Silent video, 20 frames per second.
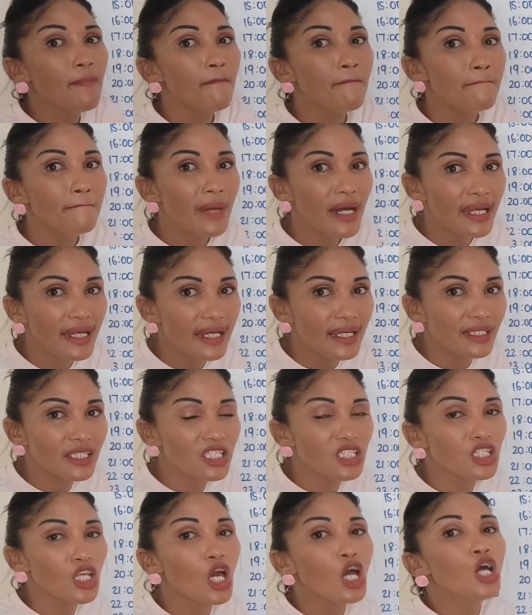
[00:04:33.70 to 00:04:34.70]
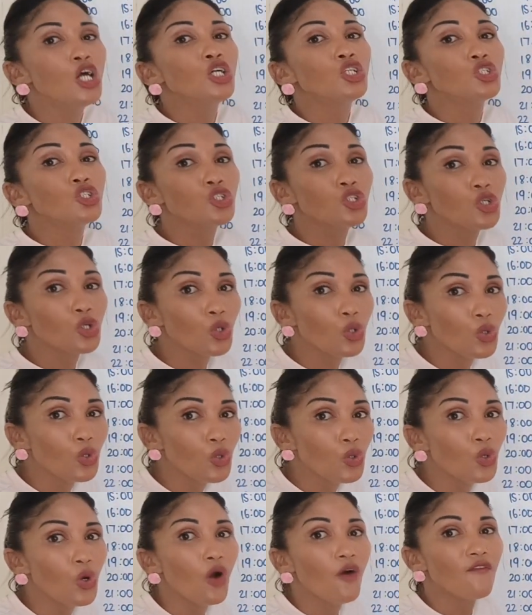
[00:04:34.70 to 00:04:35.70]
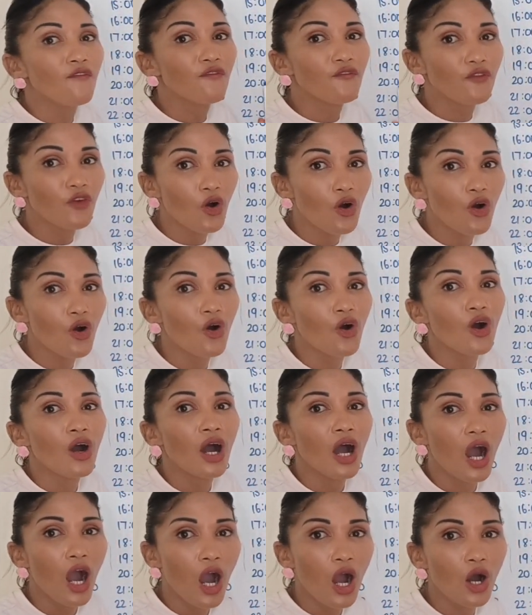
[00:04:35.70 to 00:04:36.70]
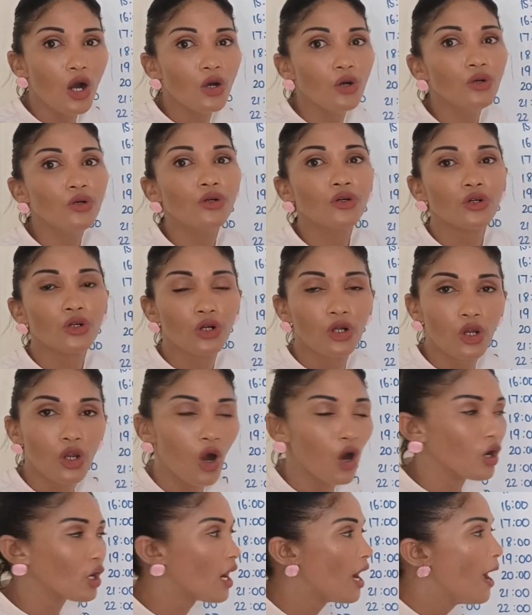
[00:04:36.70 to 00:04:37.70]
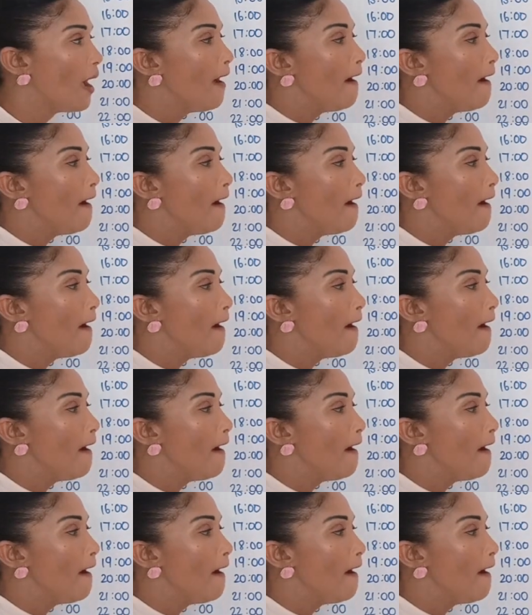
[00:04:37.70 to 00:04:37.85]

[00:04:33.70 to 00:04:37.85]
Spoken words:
minutes to 4 o'clock.